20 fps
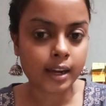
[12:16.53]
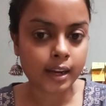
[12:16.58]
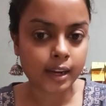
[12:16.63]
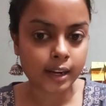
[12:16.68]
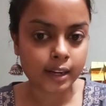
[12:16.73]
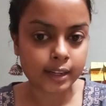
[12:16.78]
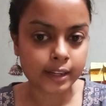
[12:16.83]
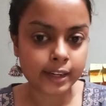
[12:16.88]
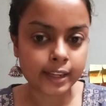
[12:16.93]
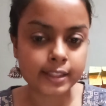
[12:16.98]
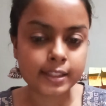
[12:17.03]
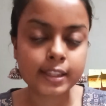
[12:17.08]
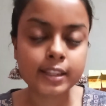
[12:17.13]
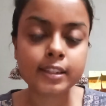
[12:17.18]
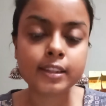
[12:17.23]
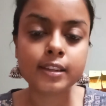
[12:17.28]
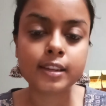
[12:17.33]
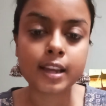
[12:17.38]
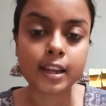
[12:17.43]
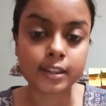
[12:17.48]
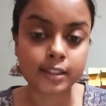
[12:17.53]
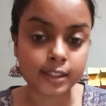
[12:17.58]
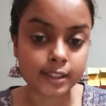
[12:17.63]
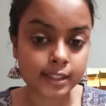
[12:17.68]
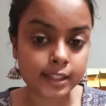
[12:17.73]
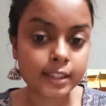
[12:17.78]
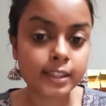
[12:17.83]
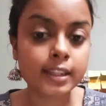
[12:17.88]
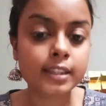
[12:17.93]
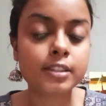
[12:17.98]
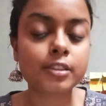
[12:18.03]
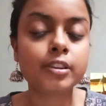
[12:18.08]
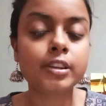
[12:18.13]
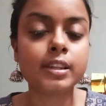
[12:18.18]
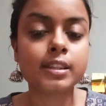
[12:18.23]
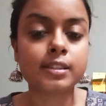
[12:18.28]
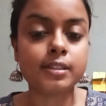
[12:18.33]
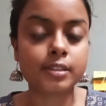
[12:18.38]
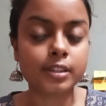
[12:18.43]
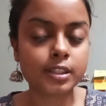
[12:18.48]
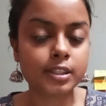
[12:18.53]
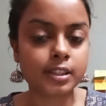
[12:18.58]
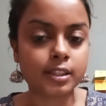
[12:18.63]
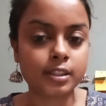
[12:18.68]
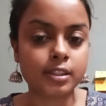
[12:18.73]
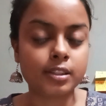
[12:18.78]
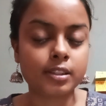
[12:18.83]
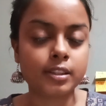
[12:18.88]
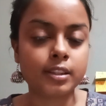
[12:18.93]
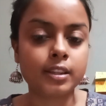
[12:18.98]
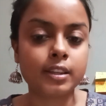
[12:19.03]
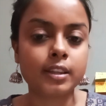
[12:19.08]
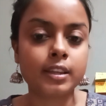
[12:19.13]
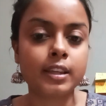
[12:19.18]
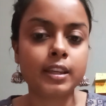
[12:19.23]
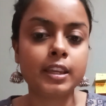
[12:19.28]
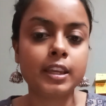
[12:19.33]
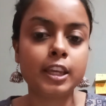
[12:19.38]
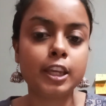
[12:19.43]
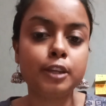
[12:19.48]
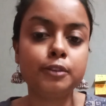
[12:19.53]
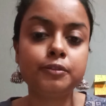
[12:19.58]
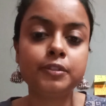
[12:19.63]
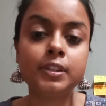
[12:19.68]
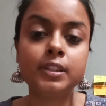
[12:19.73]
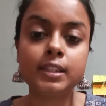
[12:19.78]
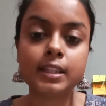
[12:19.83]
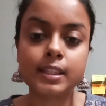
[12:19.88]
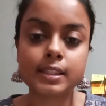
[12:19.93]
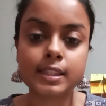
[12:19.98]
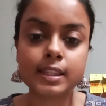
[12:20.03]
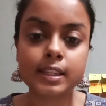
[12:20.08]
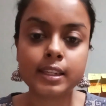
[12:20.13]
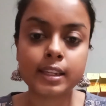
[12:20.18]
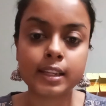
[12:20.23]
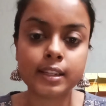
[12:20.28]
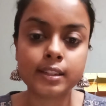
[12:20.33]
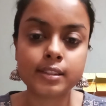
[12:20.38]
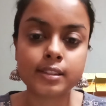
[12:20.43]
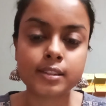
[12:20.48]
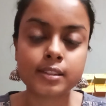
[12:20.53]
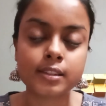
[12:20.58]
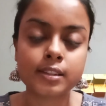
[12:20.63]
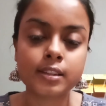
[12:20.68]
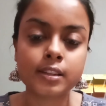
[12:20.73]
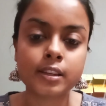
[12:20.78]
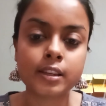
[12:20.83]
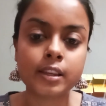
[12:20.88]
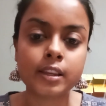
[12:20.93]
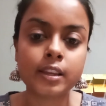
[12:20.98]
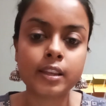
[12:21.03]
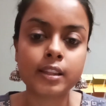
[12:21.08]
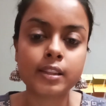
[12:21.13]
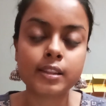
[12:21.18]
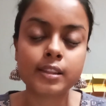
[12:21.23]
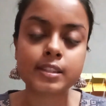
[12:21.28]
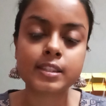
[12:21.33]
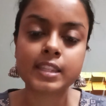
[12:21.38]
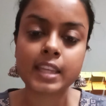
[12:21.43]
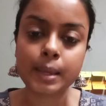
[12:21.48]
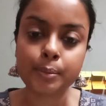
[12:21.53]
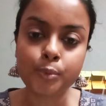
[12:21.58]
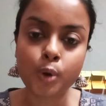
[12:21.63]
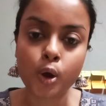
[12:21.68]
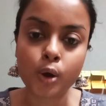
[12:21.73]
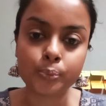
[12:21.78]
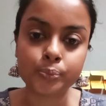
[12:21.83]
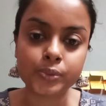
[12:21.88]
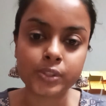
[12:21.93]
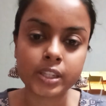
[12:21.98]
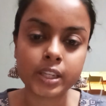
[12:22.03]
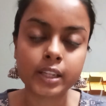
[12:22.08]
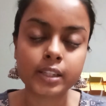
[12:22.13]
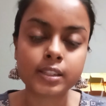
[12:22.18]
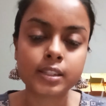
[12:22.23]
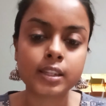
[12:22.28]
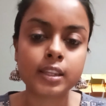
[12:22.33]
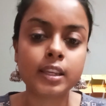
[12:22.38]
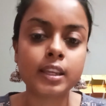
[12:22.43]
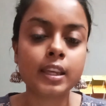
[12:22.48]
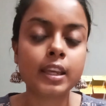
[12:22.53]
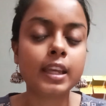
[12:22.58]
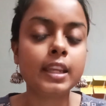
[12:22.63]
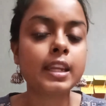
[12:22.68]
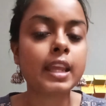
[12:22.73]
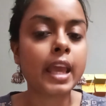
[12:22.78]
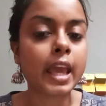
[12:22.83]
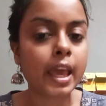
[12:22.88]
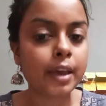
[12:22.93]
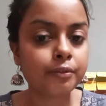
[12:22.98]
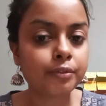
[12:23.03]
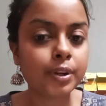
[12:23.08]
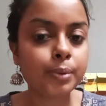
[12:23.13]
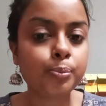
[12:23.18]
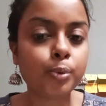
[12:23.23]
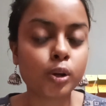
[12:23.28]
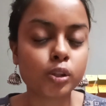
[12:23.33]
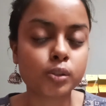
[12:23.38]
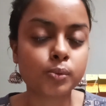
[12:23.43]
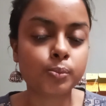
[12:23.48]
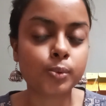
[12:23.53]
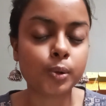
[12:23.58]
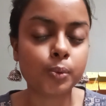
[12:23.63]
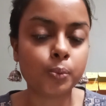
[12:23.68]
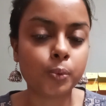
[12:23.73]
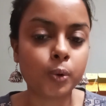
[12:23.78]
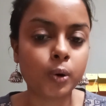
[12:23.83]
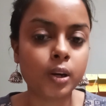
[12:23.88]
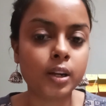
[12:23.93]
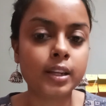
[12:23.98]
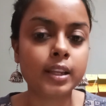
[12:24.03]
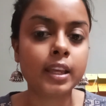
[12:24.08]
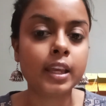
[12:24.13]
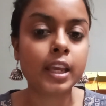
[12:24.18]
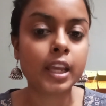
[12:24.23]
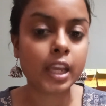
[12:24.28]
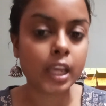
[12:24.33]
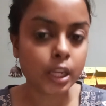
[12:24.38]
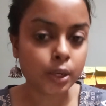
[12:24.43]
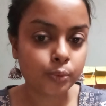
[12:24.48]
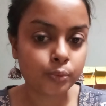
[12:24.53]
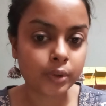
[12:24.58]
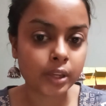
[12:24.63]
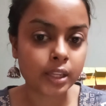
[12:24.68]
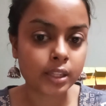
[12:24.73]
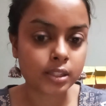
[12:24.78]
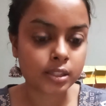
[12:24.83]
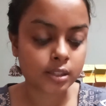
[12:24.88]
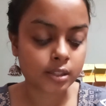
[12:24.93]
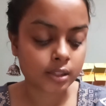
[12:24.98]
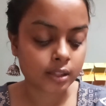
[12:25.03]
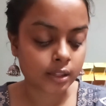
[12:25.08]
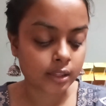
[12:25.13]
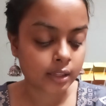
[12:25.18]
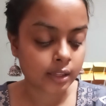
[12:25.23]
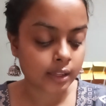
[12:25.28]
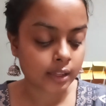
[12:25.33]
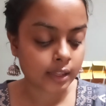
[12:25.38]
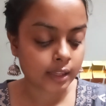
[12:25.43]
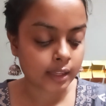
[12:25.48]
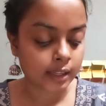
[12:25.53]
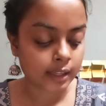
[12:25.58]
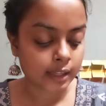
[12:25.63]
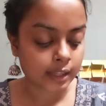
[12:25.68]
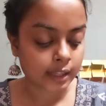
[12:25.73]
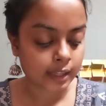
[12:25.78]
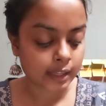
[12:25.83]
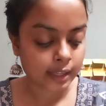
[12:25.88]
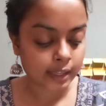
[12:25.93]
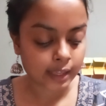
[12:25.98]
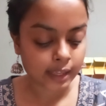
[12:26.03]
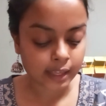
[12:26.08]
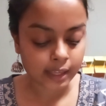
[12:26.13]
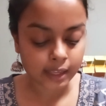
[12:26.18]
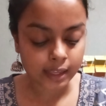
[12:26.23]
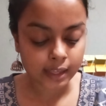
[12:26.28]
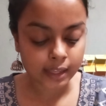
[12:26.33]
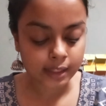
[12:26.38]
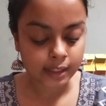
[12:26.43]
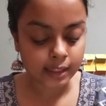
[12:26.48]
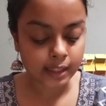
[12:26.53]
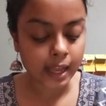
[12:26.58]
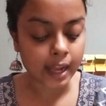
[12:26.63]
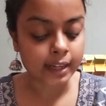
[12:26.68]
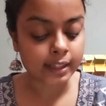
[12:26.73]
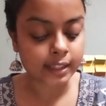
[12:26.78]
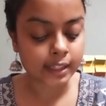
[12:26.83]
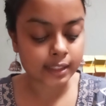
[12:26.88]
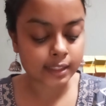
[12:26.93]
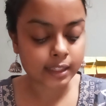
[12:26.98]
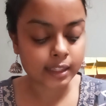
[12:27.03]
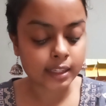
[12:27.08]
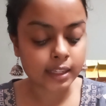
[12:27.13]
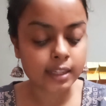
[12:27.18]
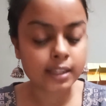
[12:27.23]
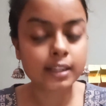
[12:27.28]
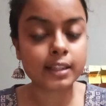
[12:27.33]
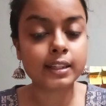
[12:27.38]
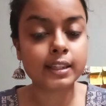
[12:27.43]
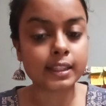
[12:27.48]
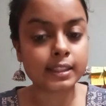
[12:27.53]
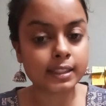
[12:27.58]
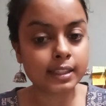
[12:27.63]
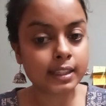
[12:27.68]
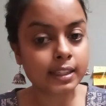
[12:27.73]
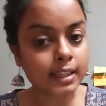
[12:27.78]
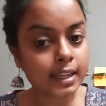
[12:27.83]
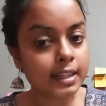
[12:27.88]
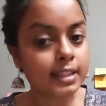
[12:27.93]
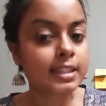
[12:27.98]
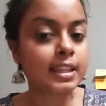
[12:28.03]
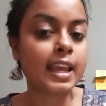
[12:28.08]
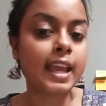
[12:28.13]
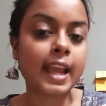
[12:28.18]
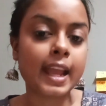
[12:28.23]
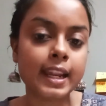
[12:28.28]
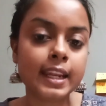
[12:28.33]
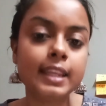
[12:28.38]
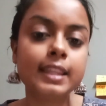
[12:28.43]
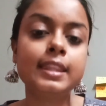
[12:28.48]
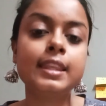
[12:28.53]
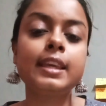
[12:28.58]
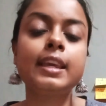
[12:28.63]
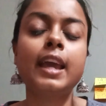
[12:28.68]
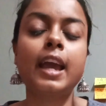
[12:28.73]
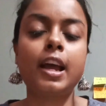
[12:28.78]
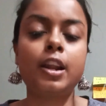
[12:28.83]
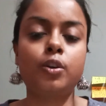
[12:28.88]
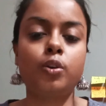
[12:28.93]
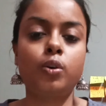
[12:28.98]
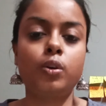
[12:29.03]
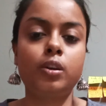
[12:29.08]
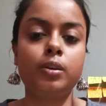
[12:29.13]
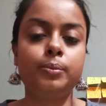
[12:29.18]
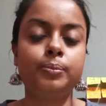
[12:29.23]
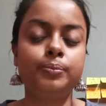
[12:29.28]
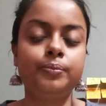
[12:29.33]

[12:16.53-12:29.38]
A designator is rigid if it designates the same object in every possible world in which that designator designates anything at all.